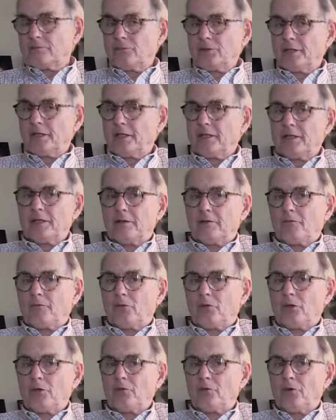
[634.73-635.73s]

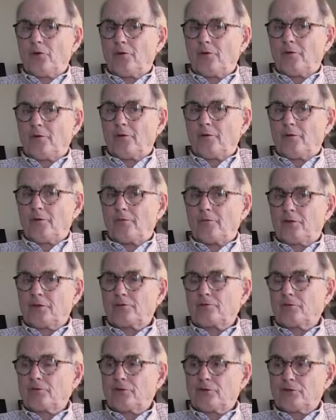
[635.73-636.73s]
We were
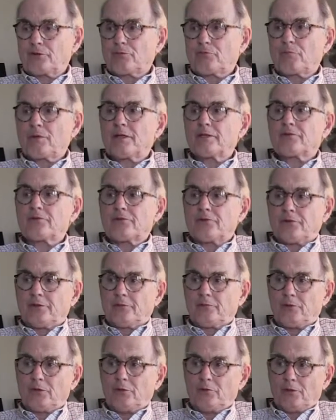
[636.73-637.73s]
just a
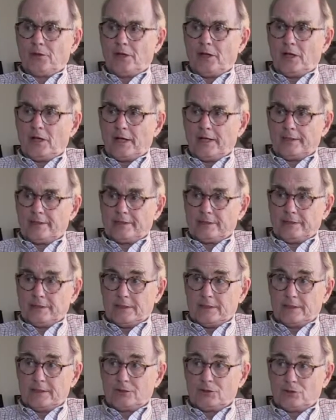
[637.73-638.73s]
dispensary. We were not
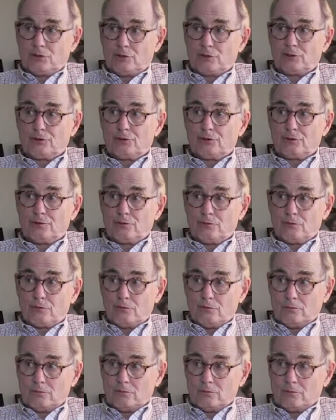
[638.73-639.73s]
a surgical,
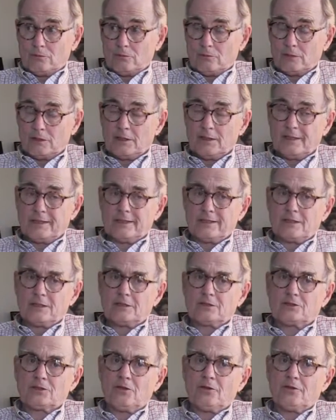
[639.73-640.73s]

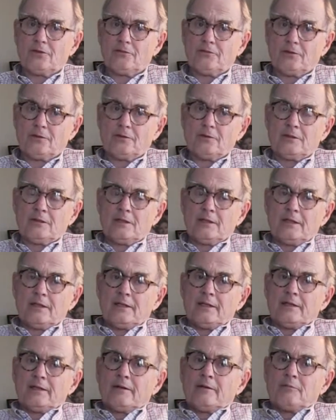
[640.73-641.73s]
it's sort of
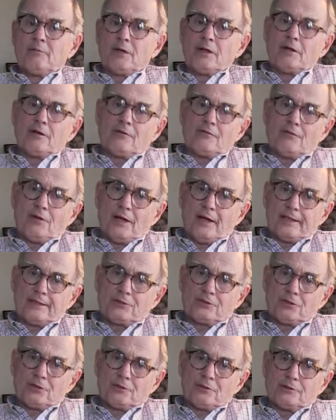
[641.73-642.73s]
being a
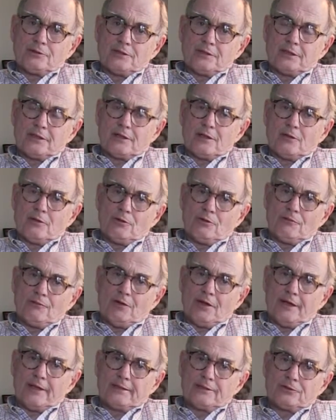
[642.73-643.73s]
flight surgeon, they call it a
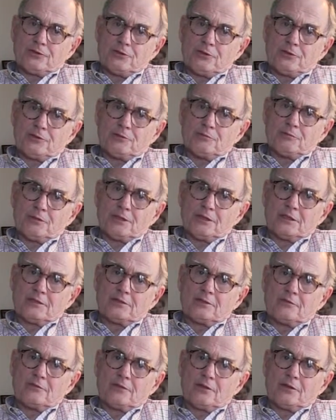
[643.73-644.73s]
flight surgeon, but
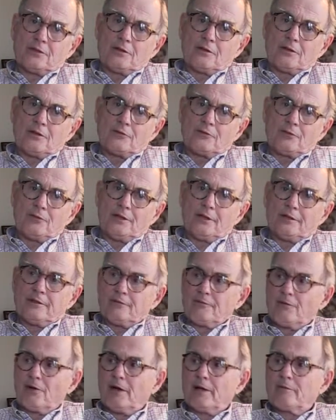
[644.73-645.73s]
it's really
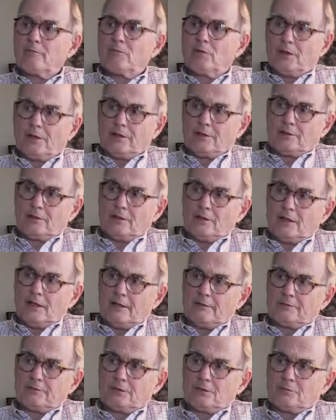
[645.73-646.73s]
a flight medical
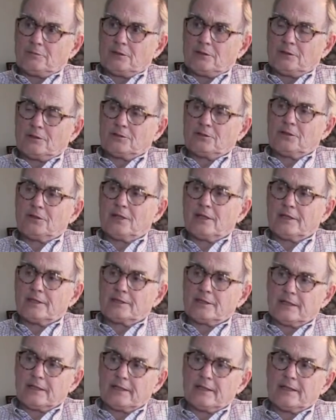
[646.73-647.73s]
officer because you're
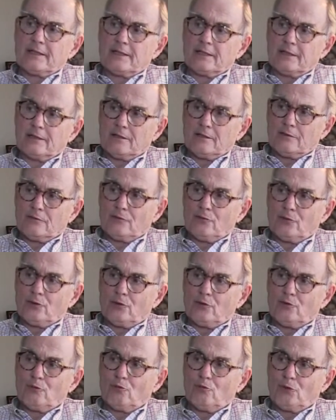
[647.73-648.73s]
not taking care of
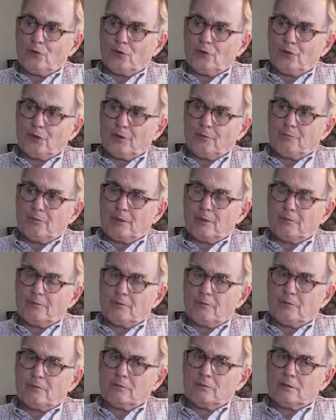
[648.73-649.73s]
real wounded
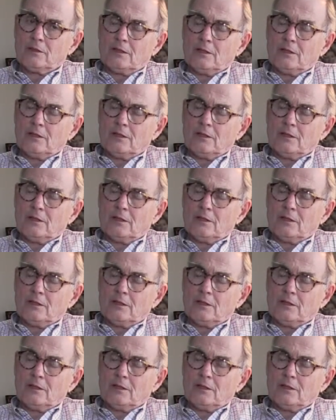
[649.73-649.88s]
people.